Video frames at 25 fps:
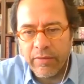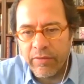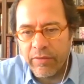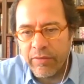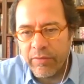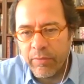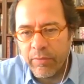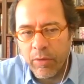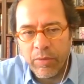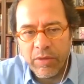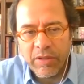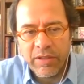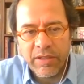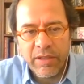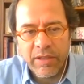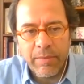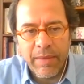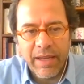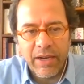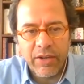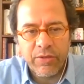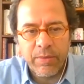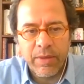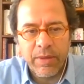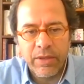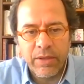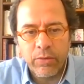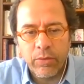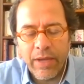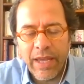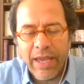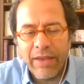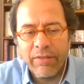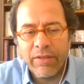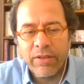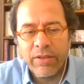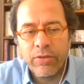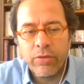mobility management. We
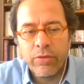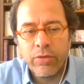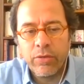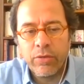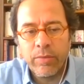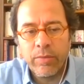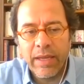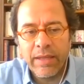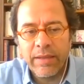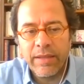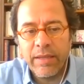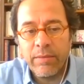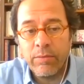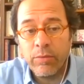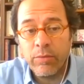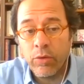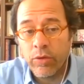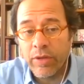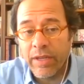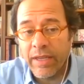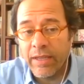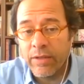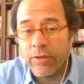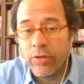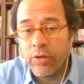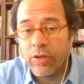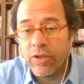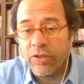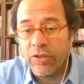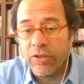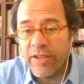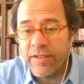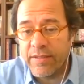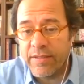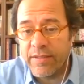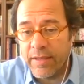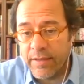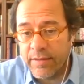have a team looking into
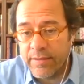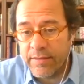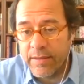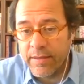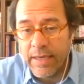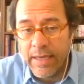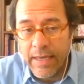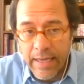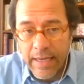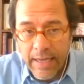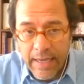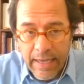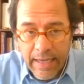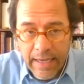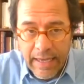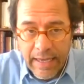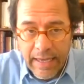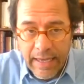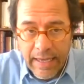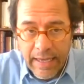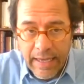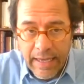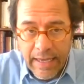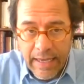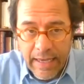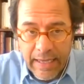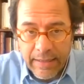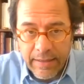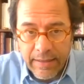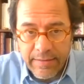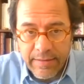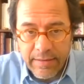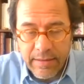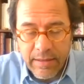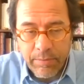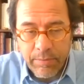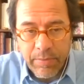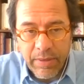logistics.
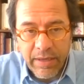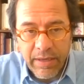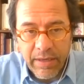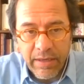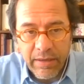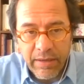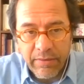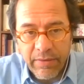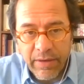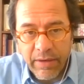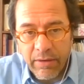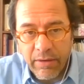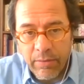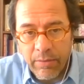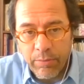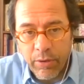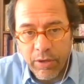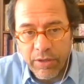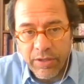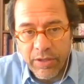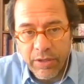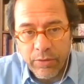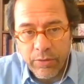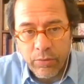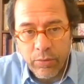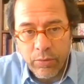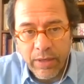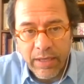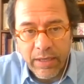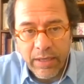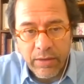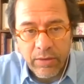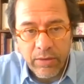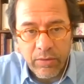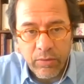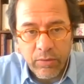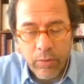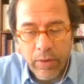This is a very important
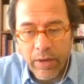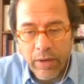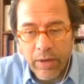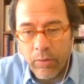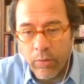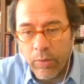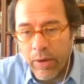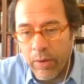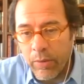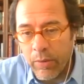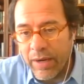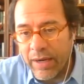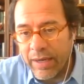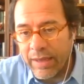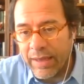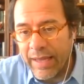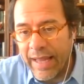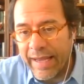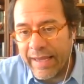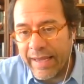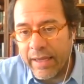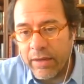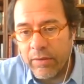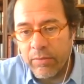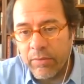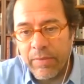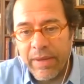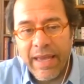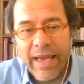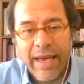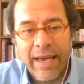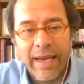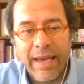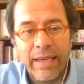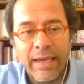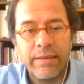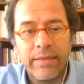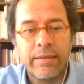one where we are lacking
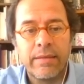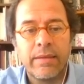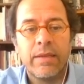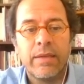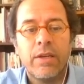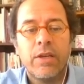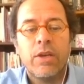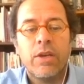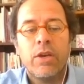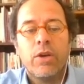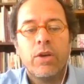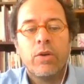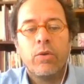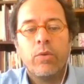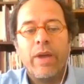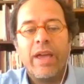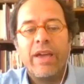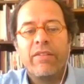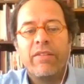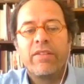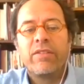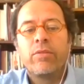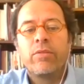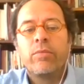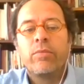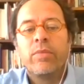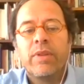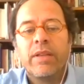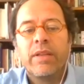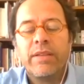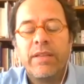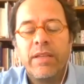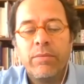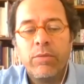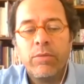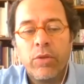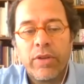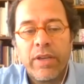behind. We have a
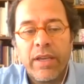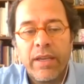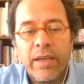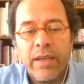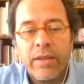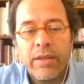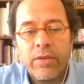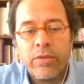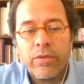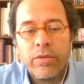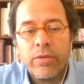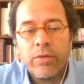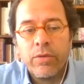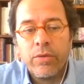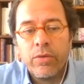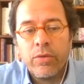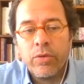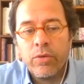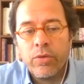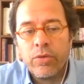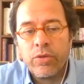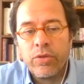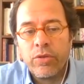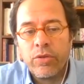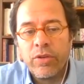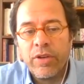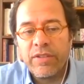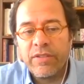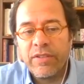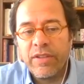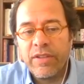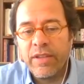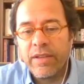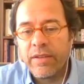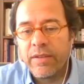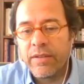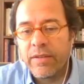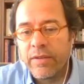team looking into touristic